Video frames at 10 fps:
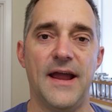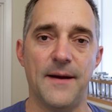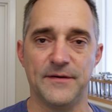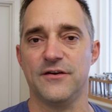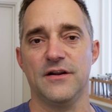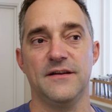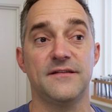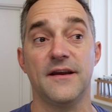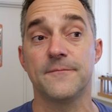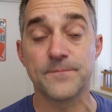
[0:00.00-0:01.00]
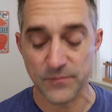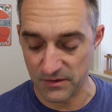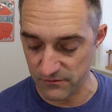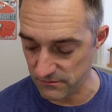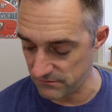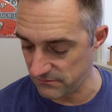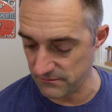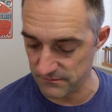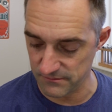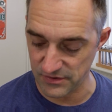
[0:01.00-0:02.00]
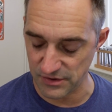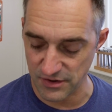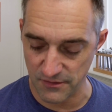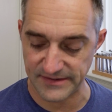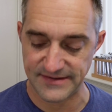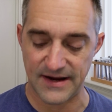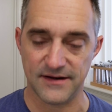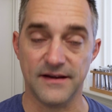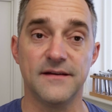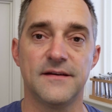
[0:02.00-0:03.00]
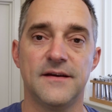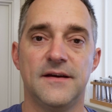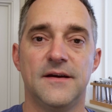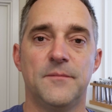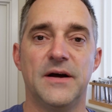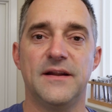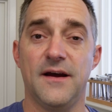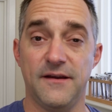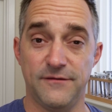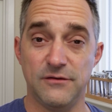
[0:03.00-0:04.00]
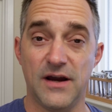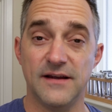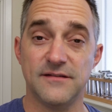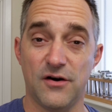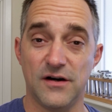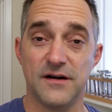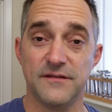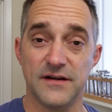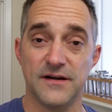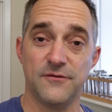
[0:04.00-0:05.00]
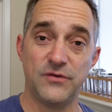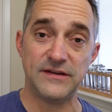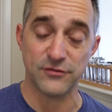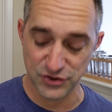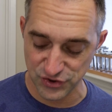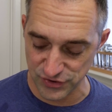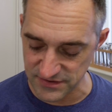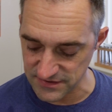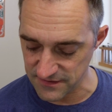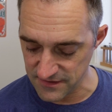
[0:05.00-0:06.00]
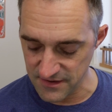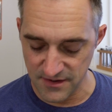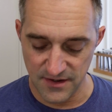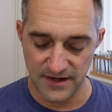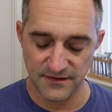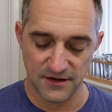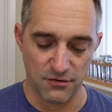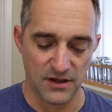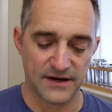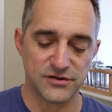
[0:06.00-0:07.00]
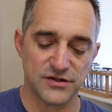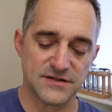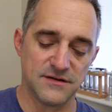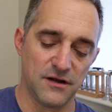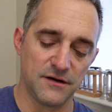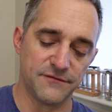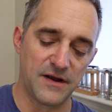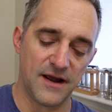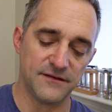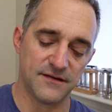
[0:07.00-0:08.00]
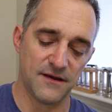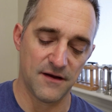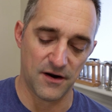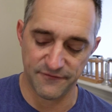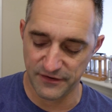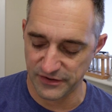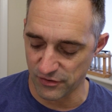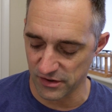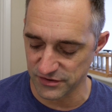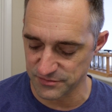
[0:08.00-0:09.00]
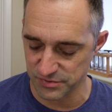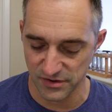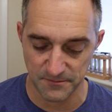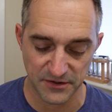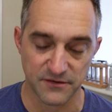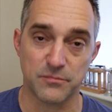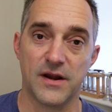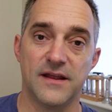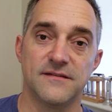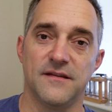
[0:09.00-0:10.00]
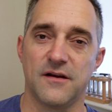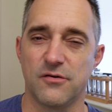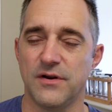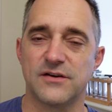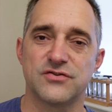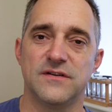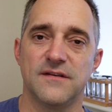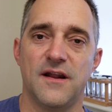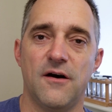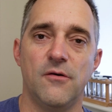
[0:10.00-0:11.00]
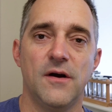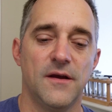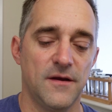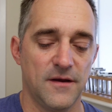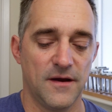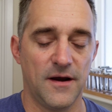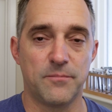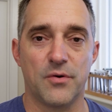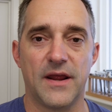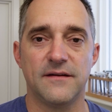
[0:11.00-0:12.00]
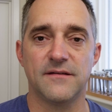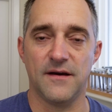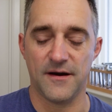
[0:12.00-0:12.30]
Amazon listing. Don't know exactly. But if you guys are the researchers and the collectors, a lot of guys are very knowledgeable about the brands and the connections and how a brand